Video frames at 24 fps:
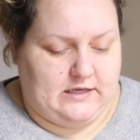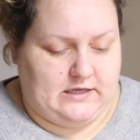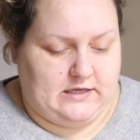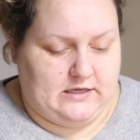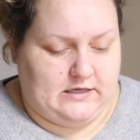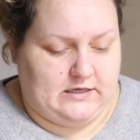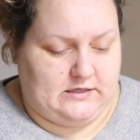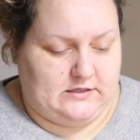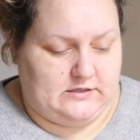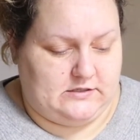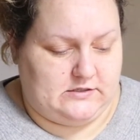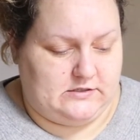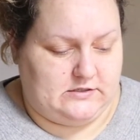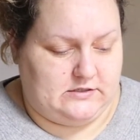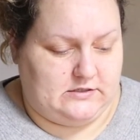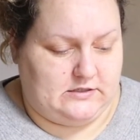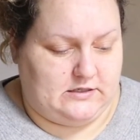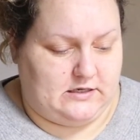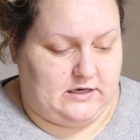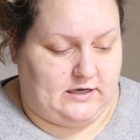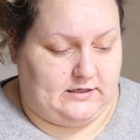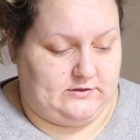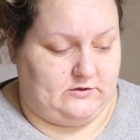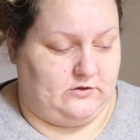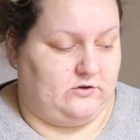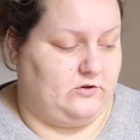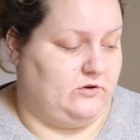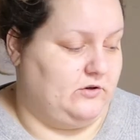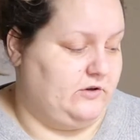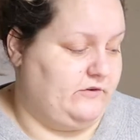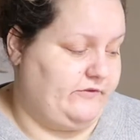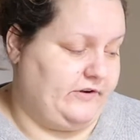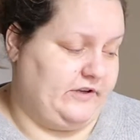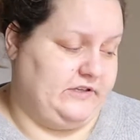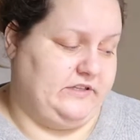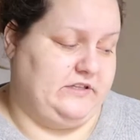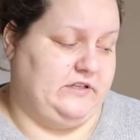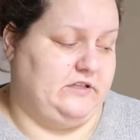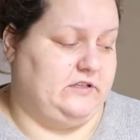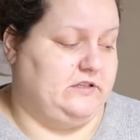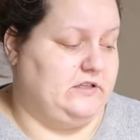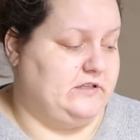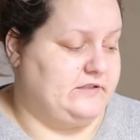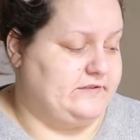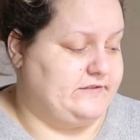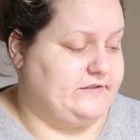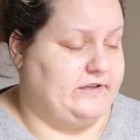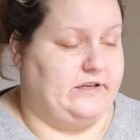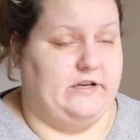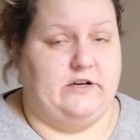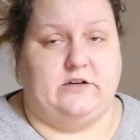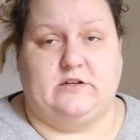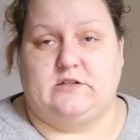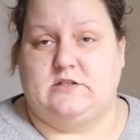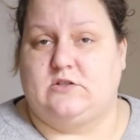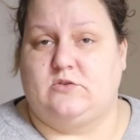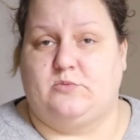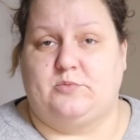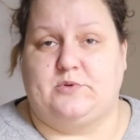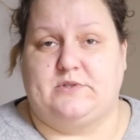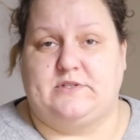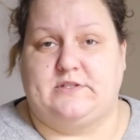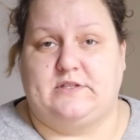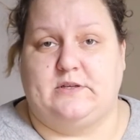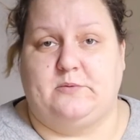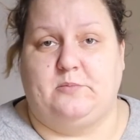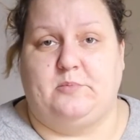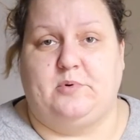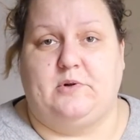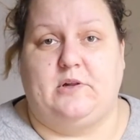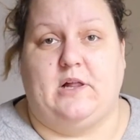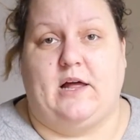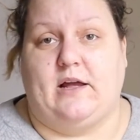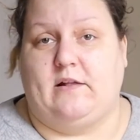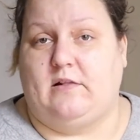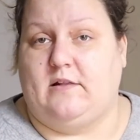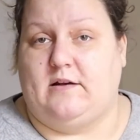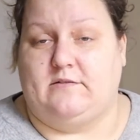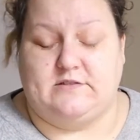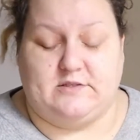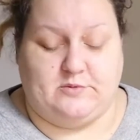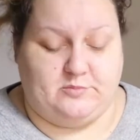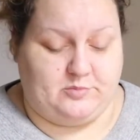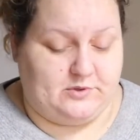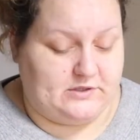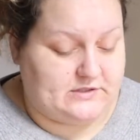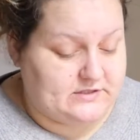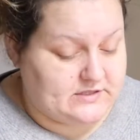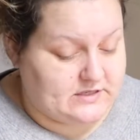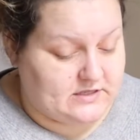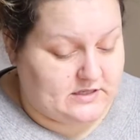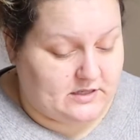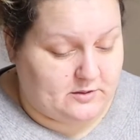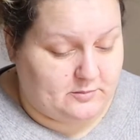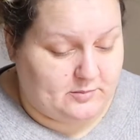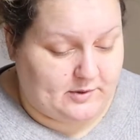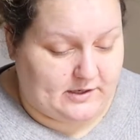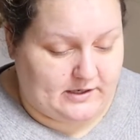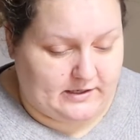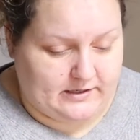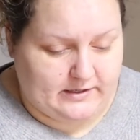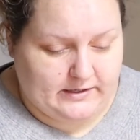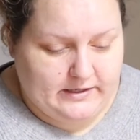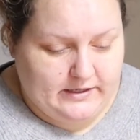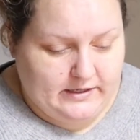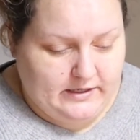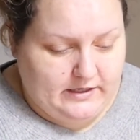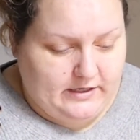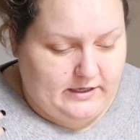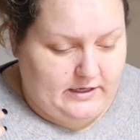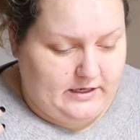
And I don't know if I did this here, it's super simple, I love simplicity, but